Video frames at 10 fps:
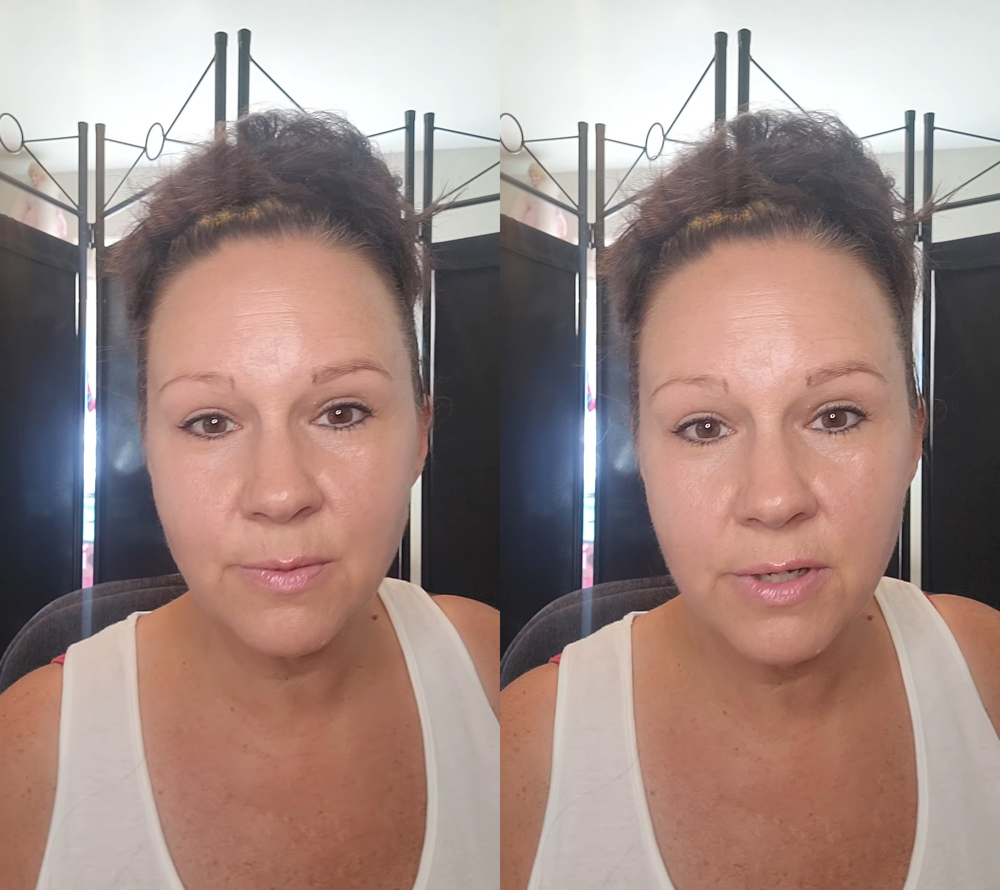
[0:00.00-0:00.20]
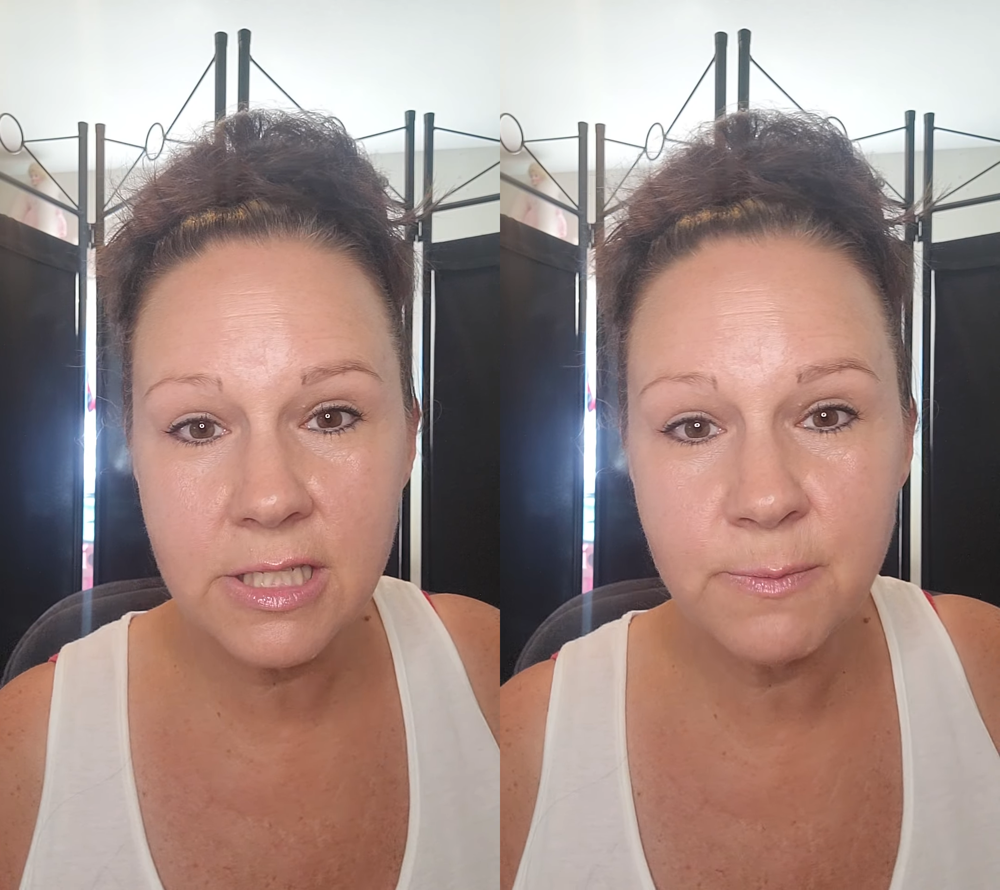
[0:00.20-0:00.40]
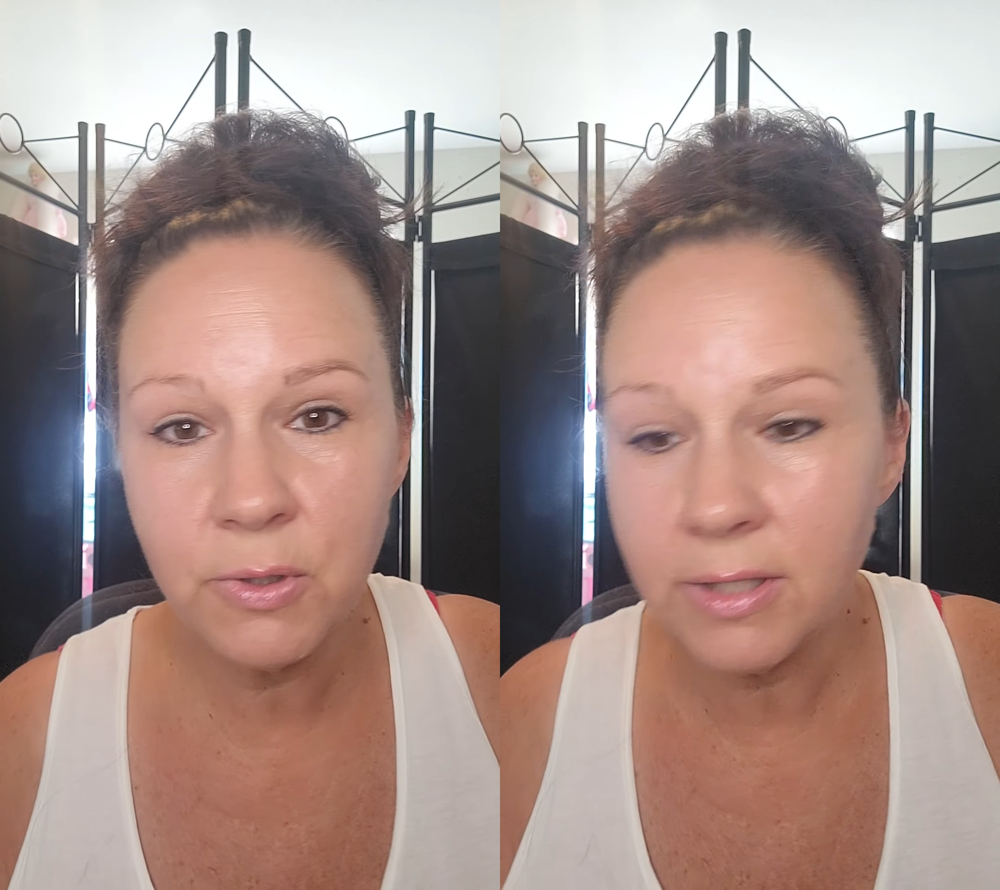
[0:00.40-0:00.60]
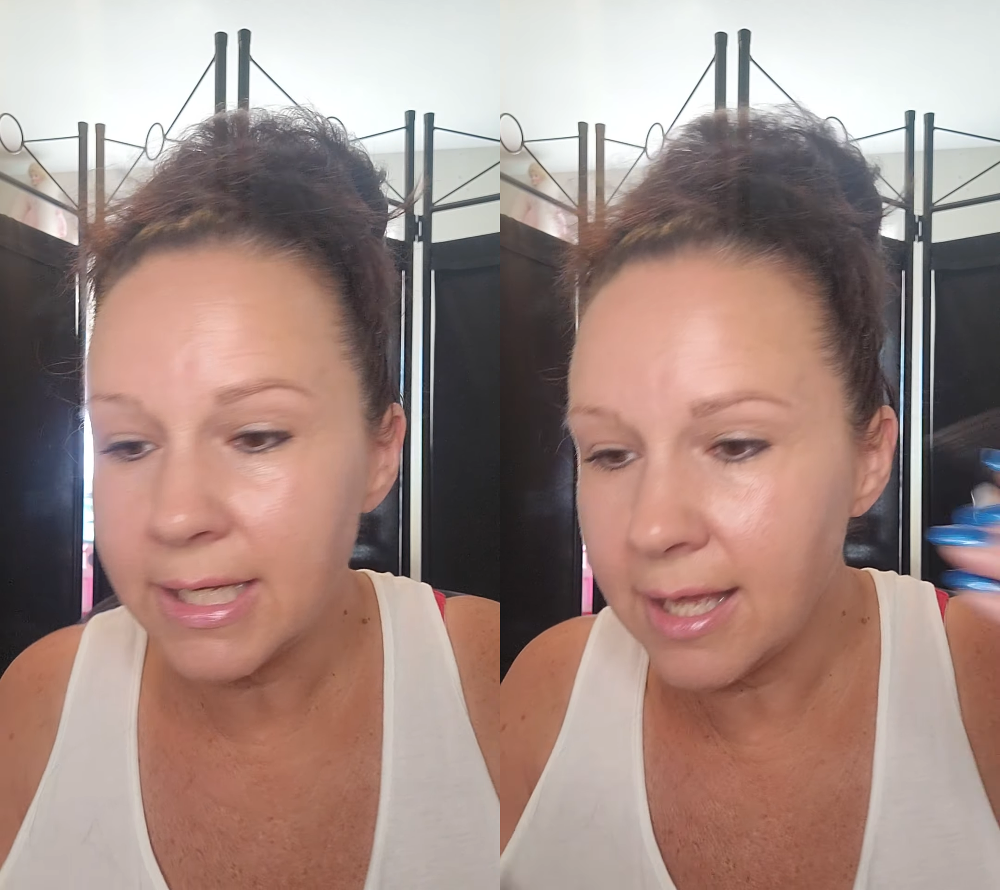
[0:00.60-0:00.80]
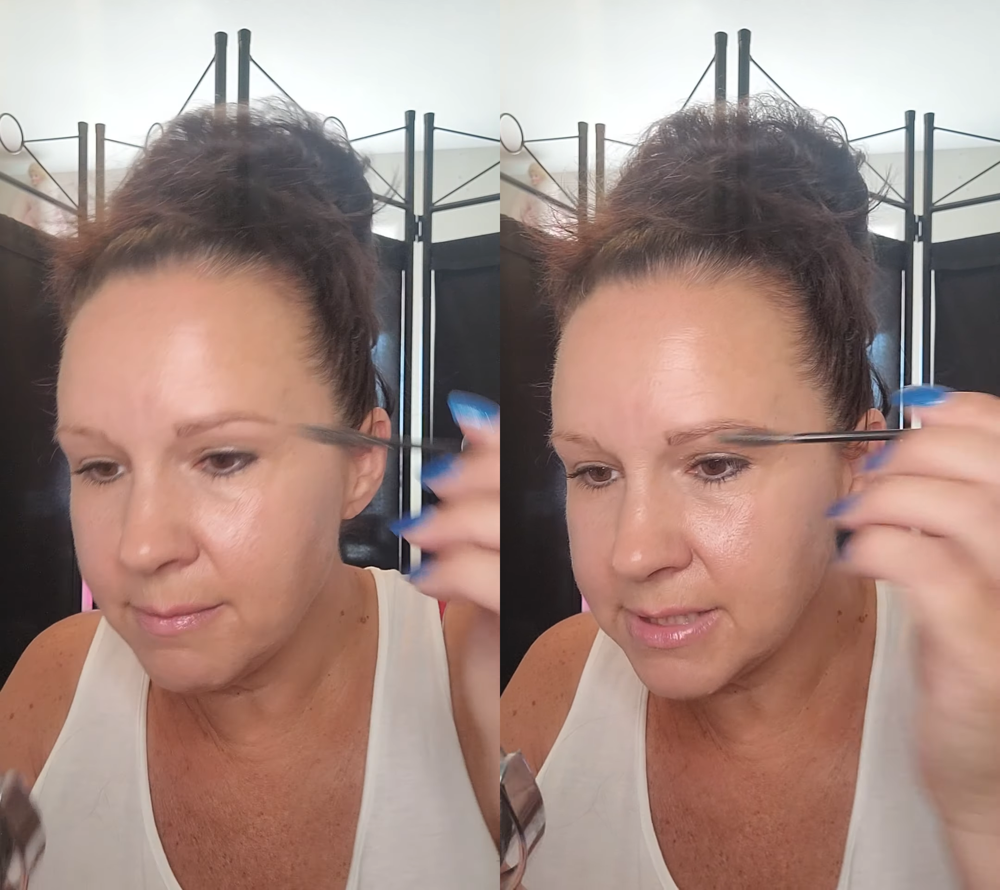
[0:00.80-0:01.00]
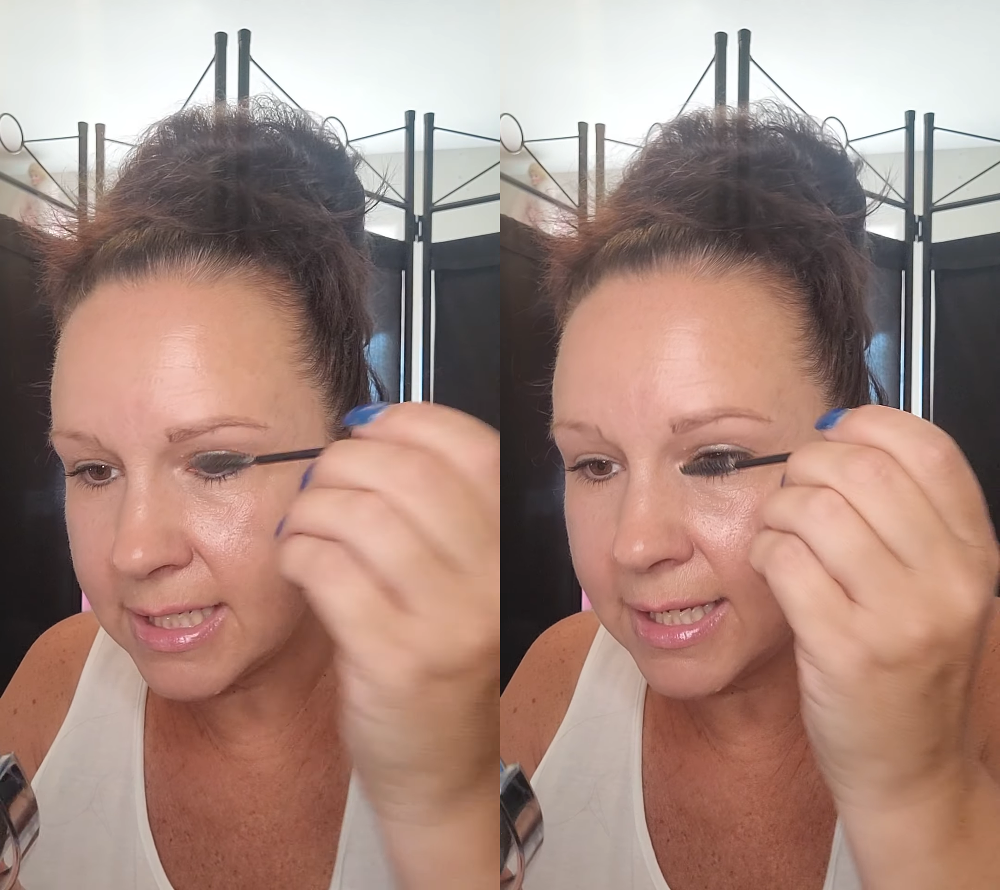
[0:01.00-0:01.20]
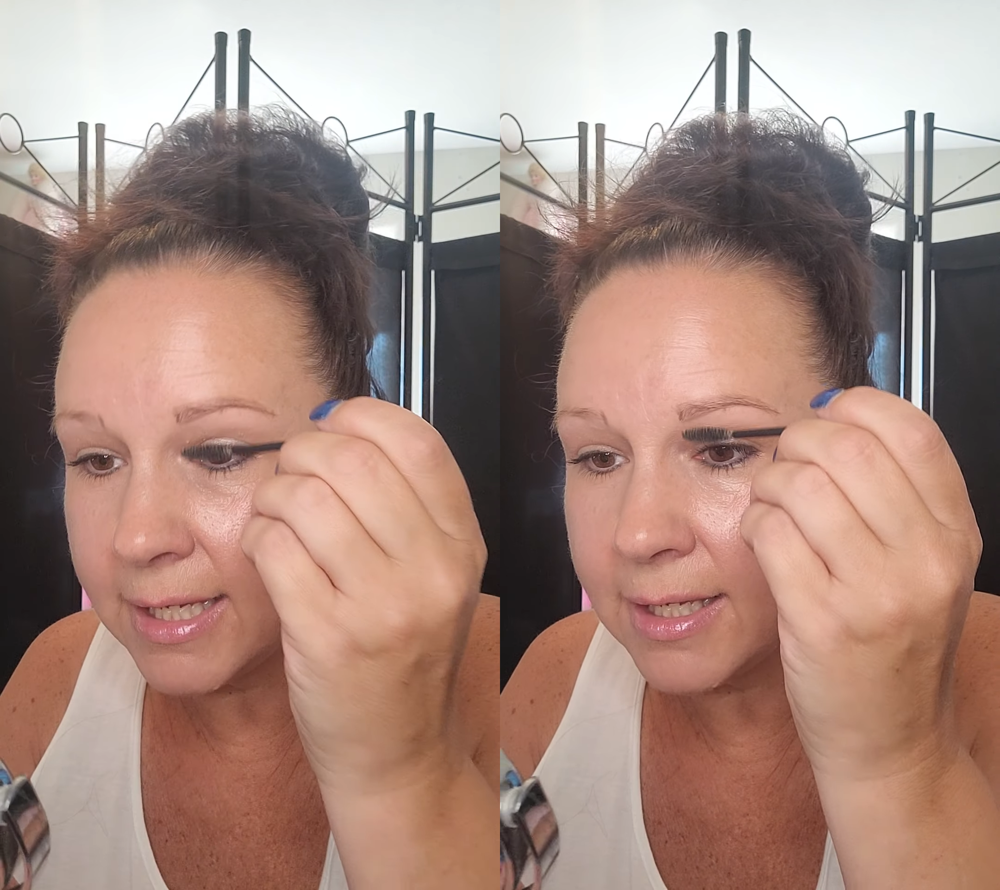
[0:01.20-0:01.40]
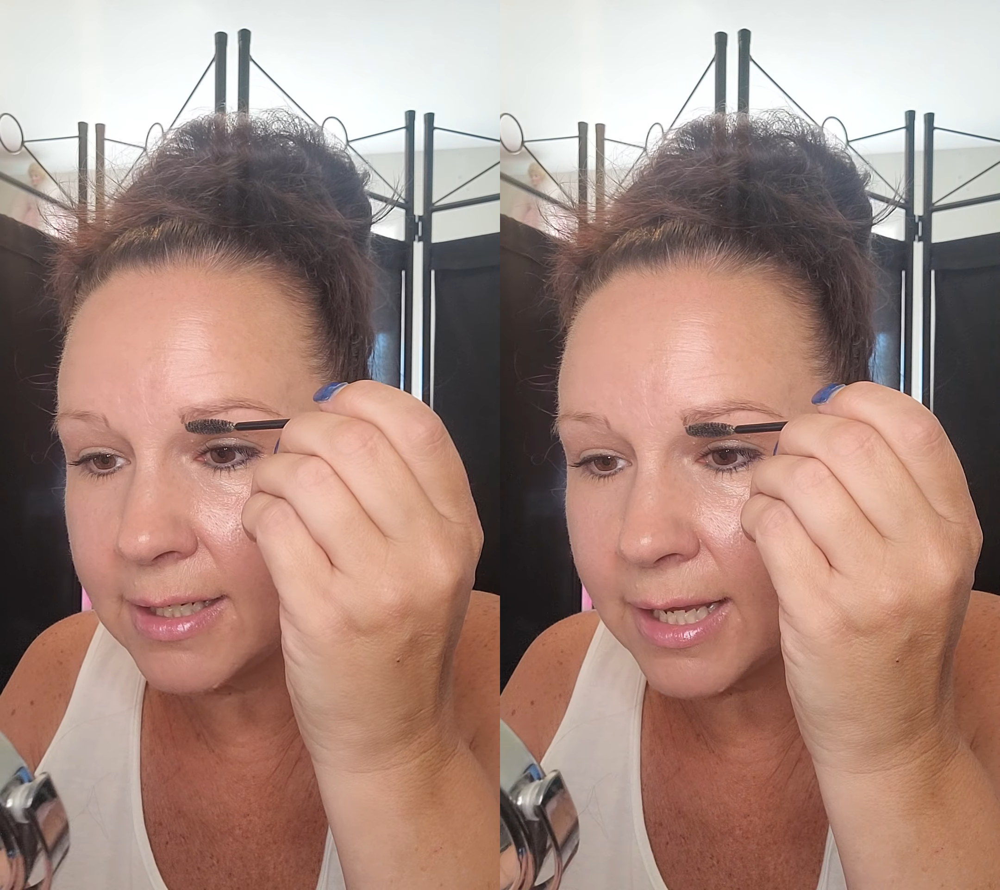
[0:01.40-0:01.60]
where the spoolie comes in,